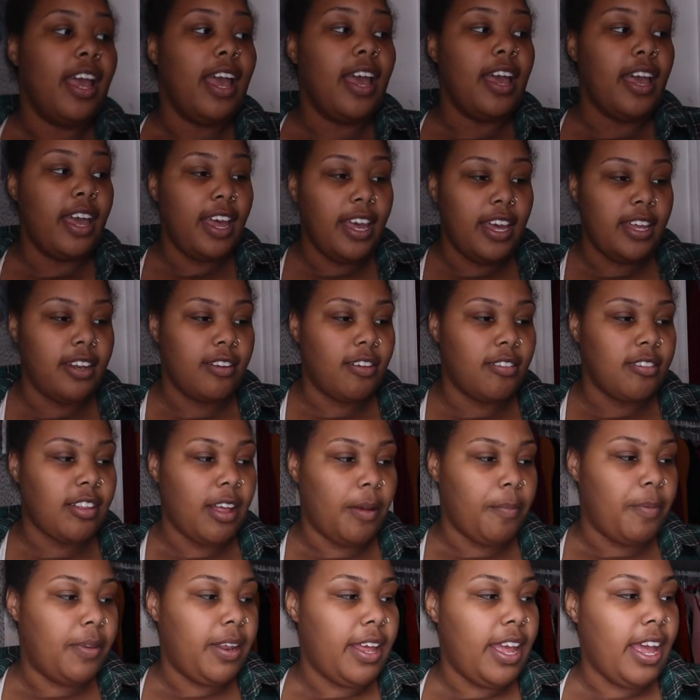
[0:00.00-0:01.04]
And on
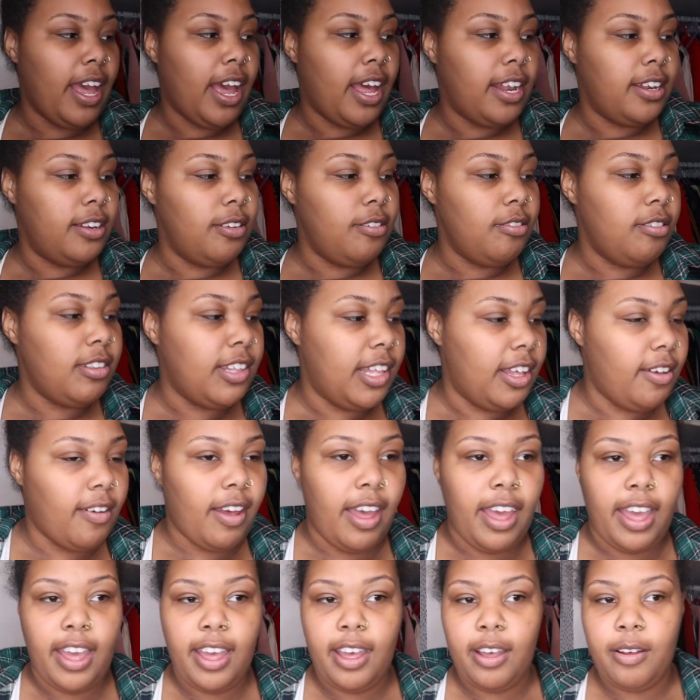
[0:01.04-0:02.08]
top of that, I do still
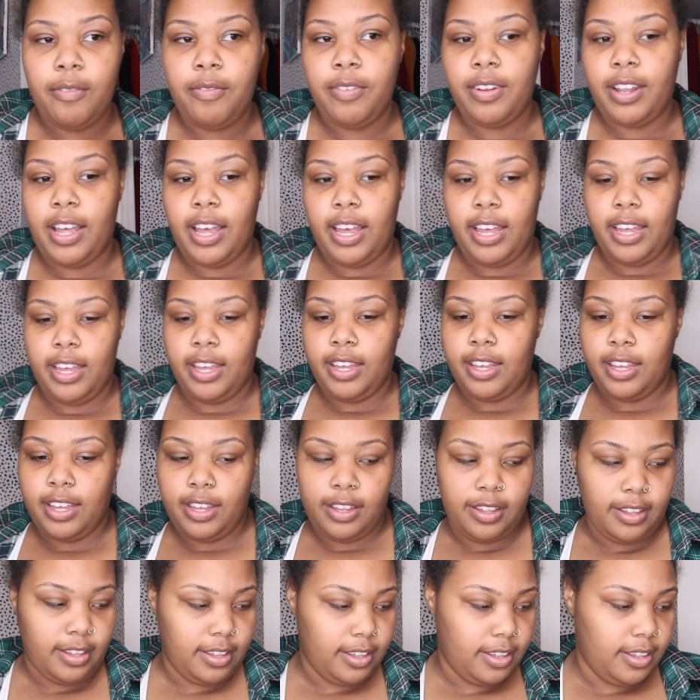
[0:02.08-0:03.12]
have like,
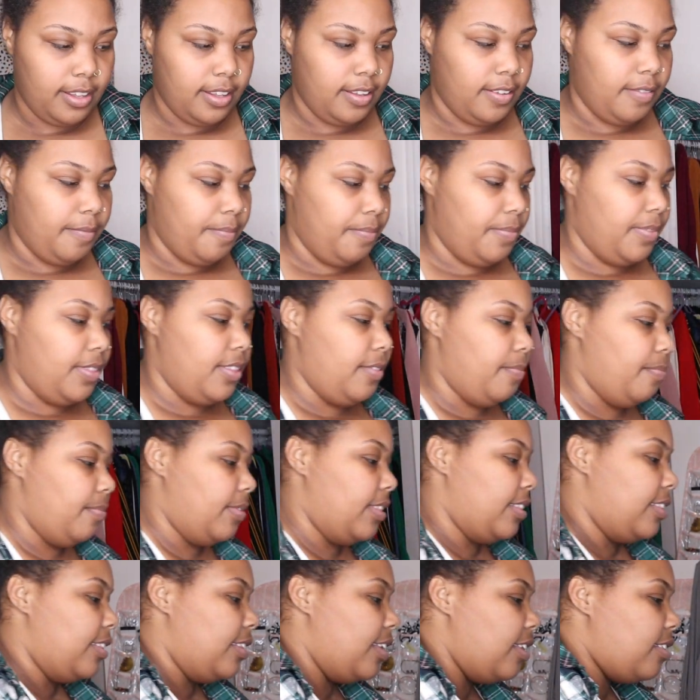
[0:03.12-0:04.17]

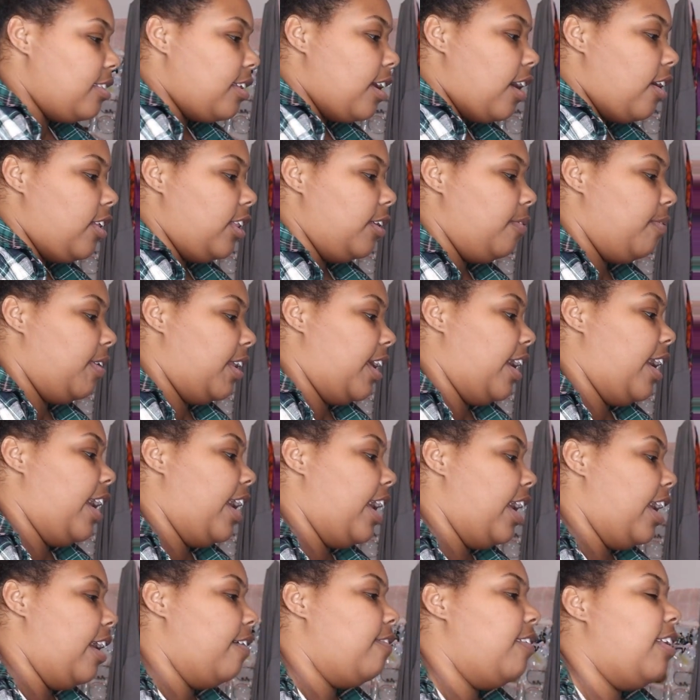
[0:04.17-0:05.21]
this is the only one I
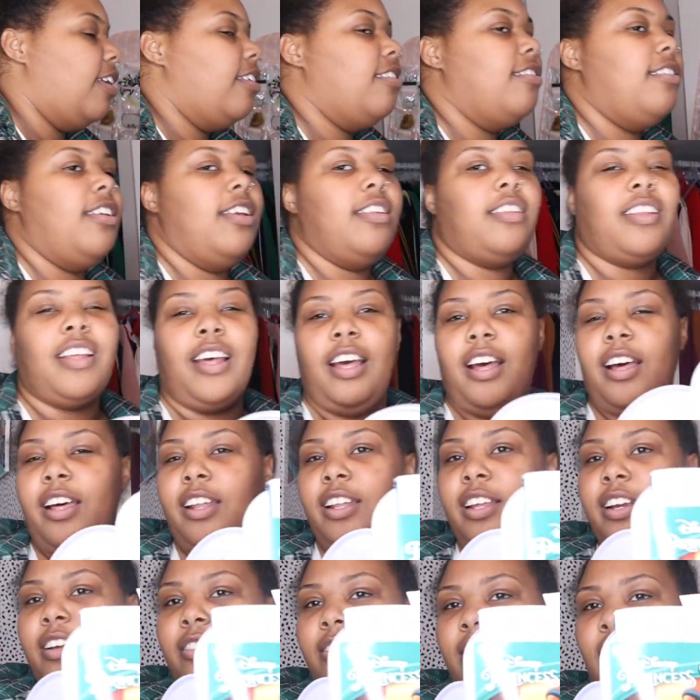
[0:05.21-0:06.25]
have that's this
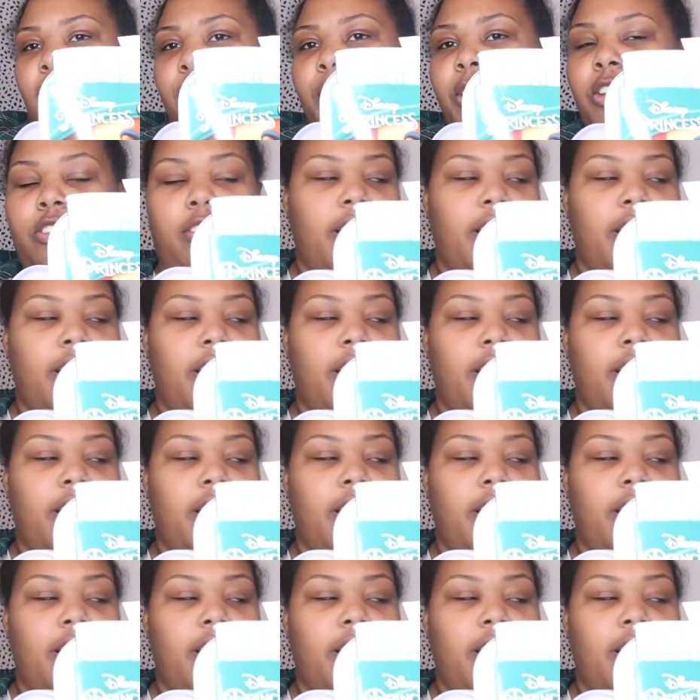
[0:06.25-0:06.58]
color, so I'm gonna